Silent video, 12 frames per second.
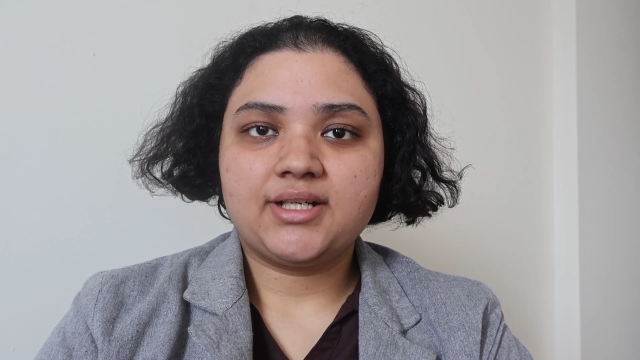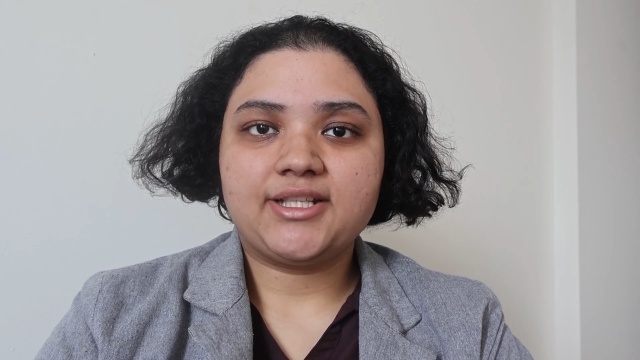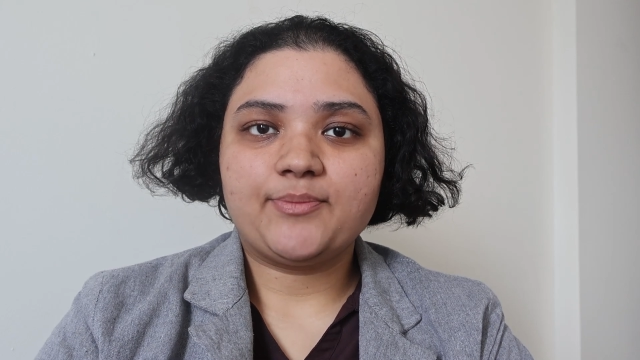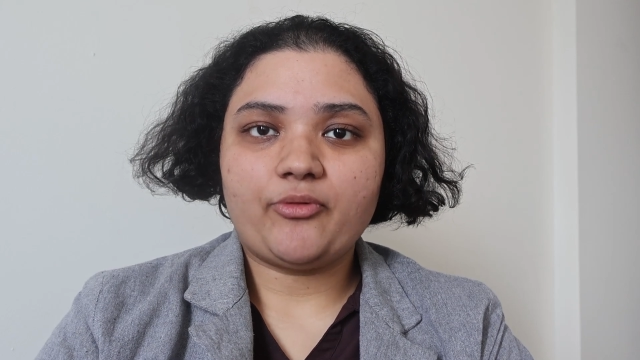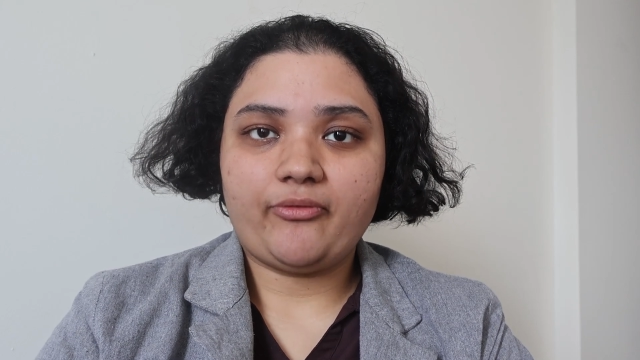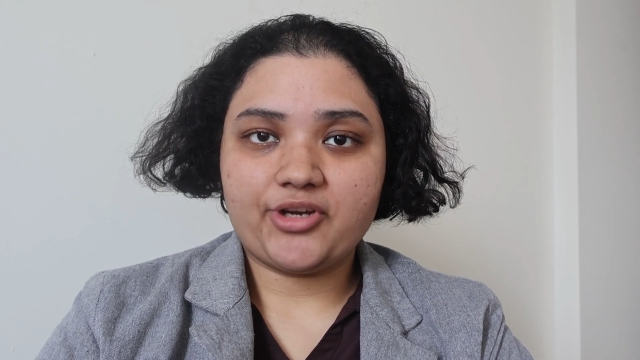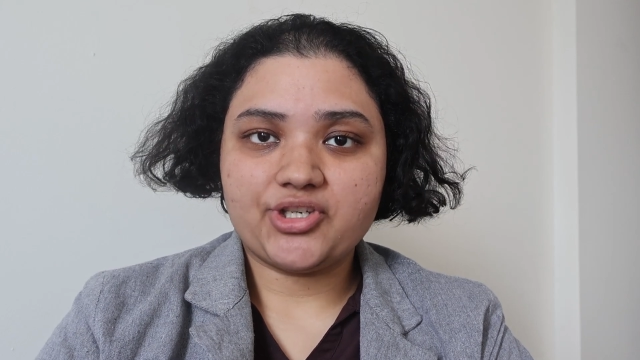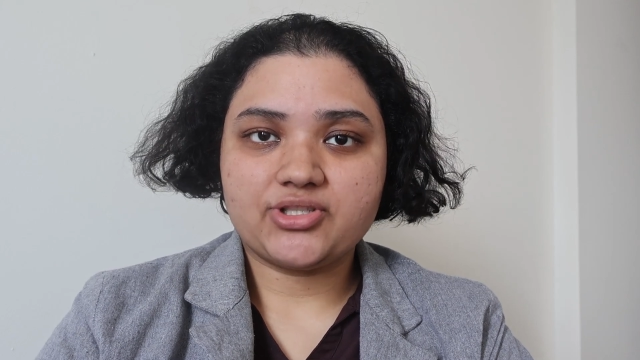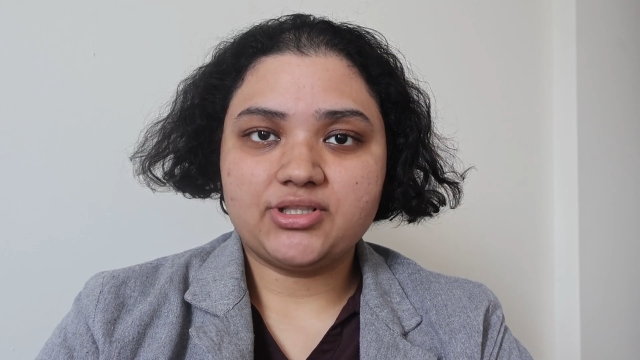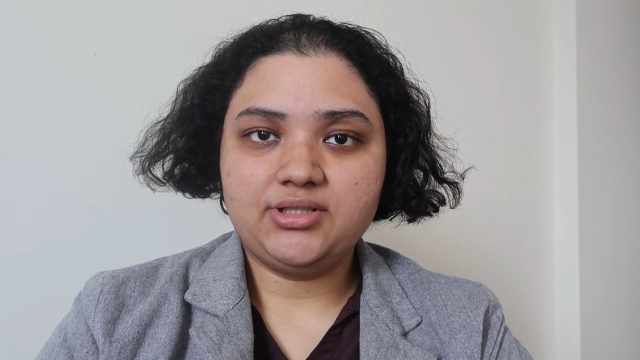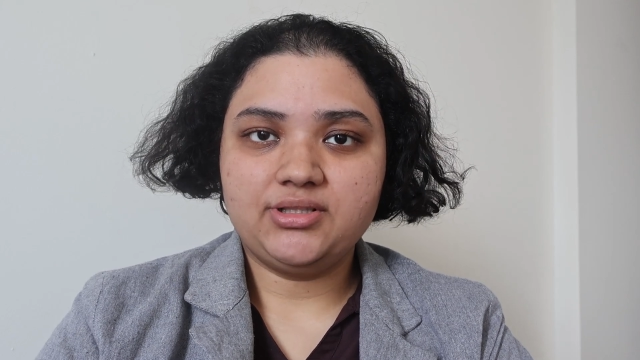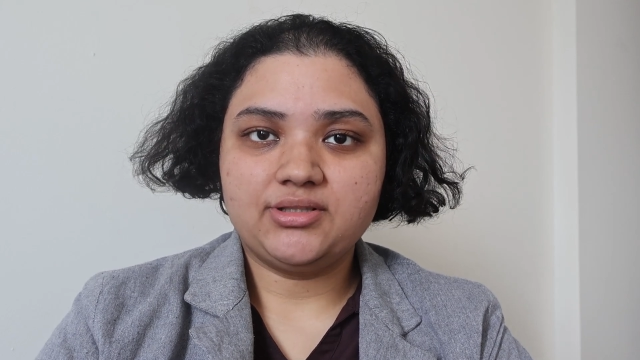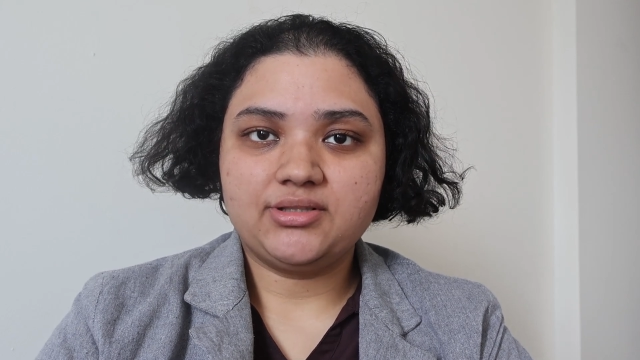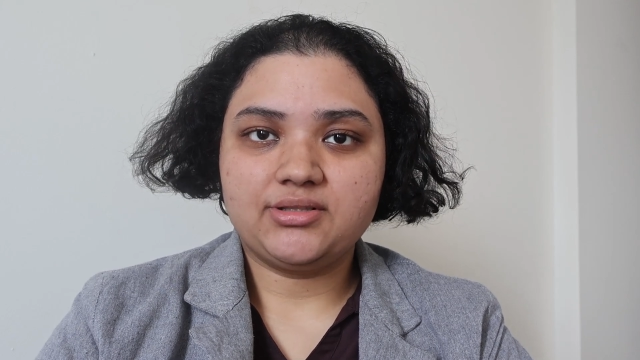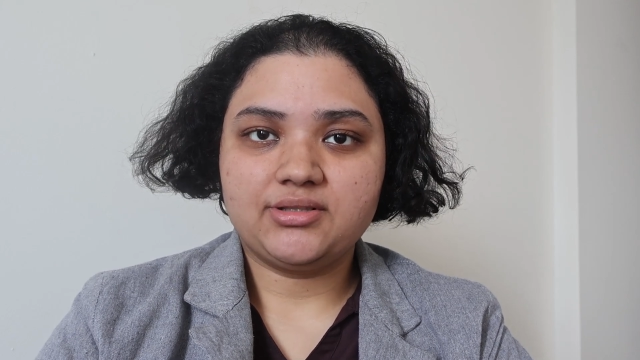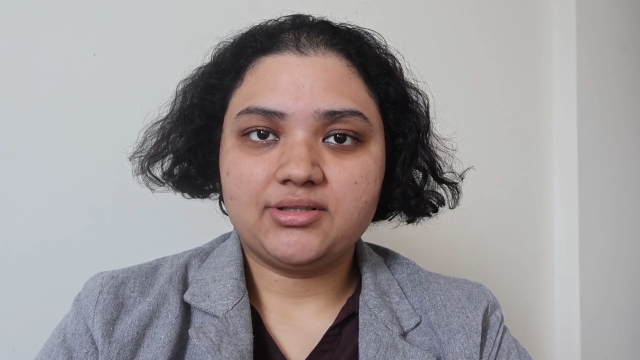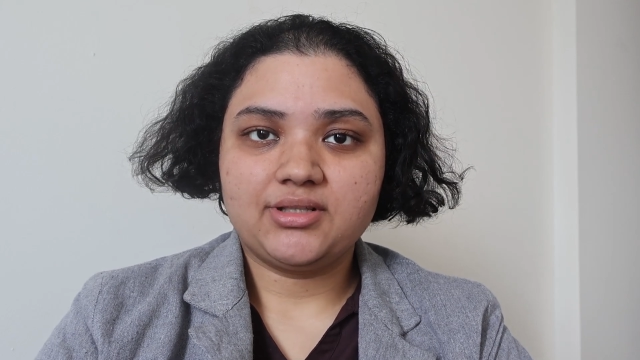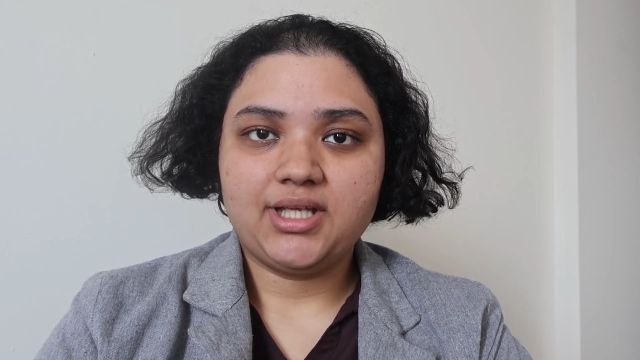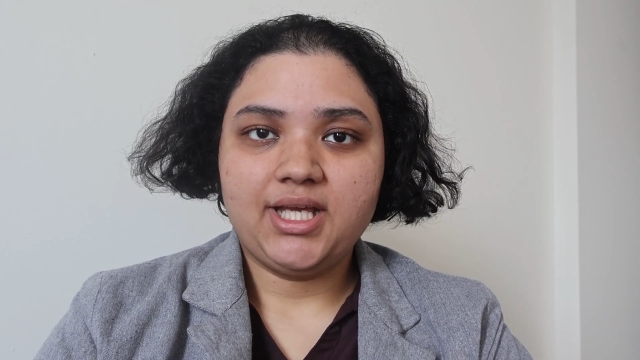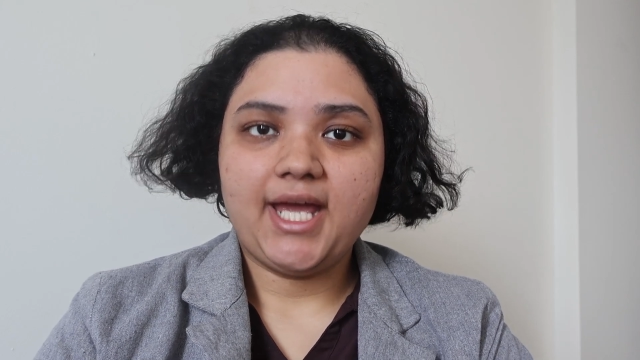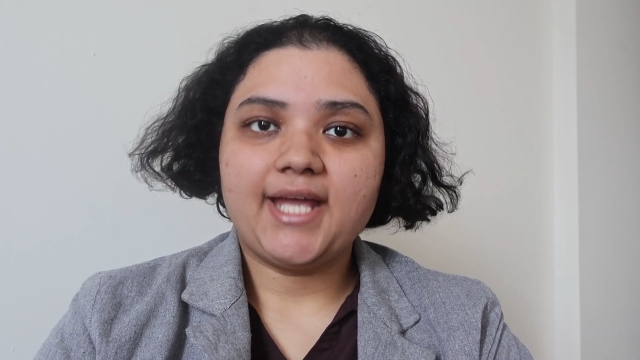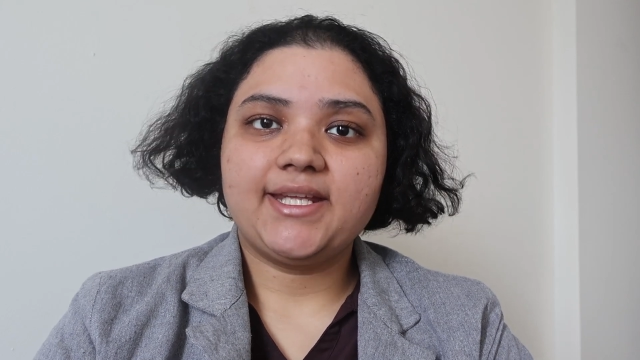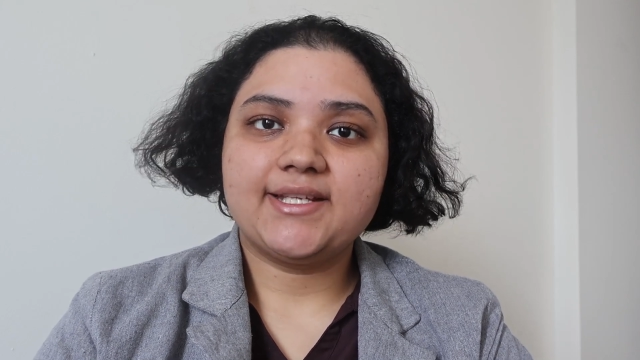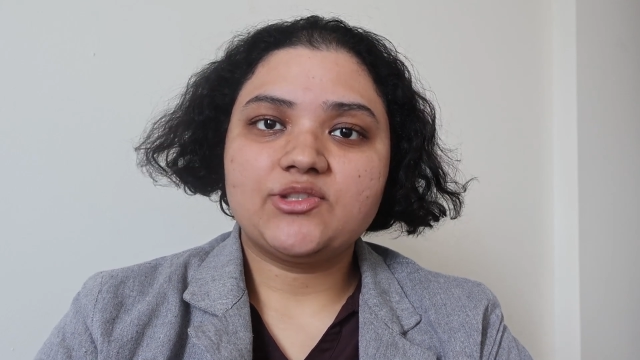their professional
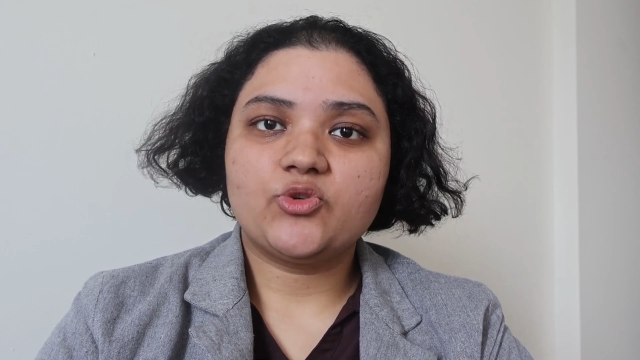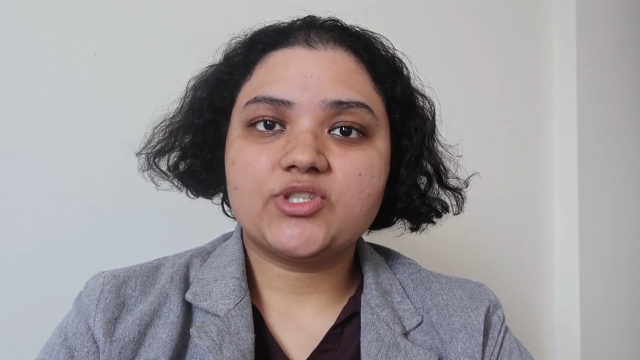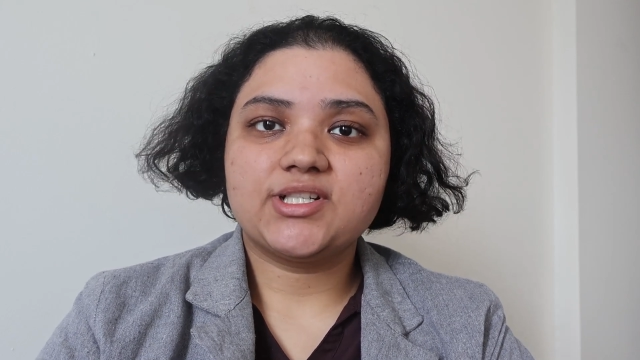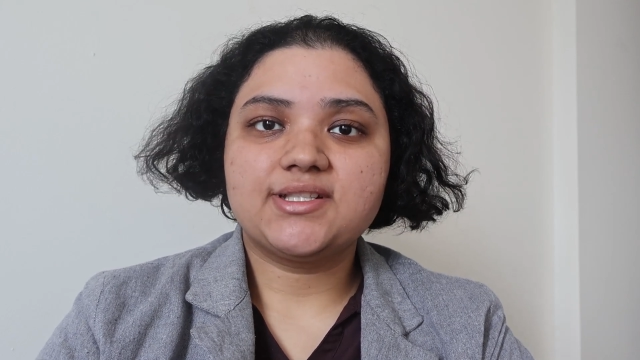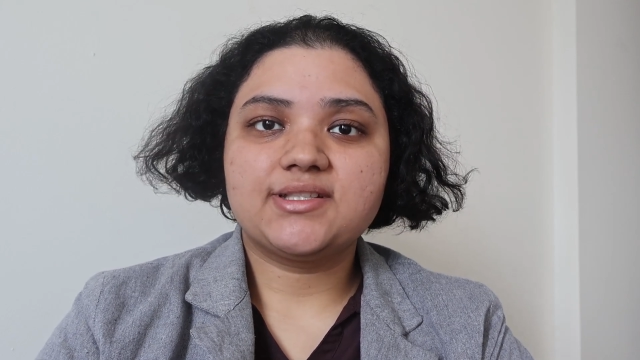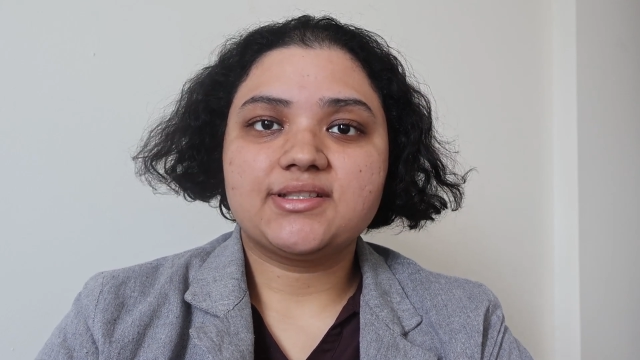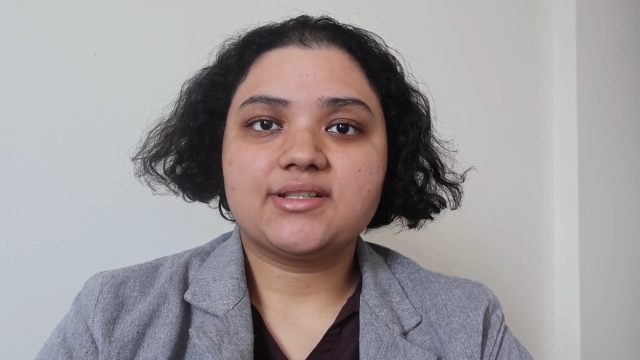and their social